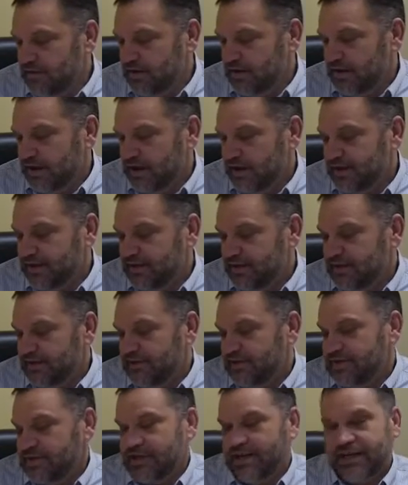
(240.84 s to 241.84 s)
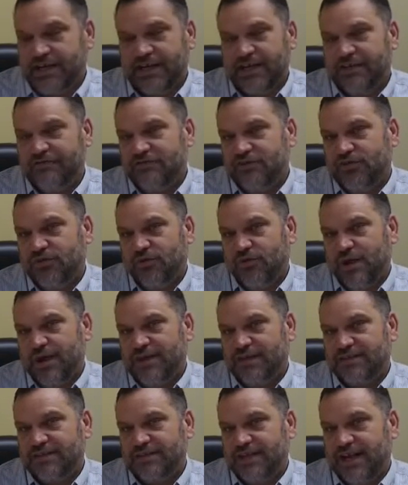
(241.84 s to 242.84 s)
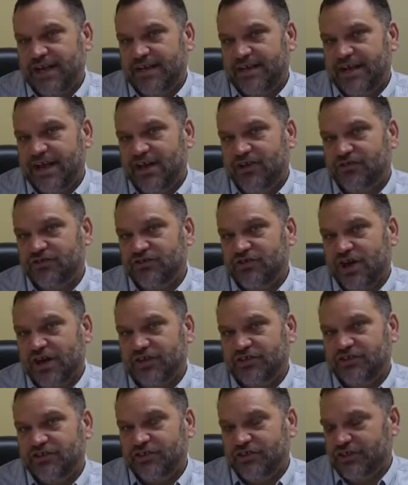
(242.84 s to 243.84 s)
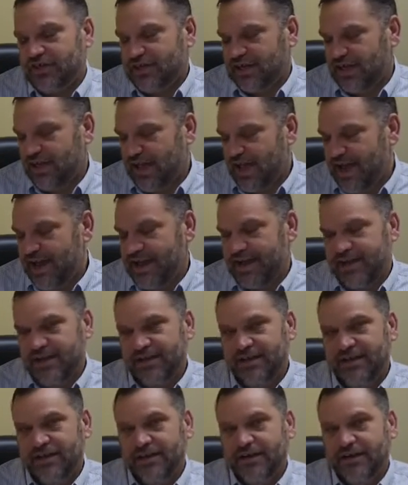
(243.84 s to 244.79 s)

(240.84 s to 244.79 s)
And it gives you a way to stand out and talk to your client,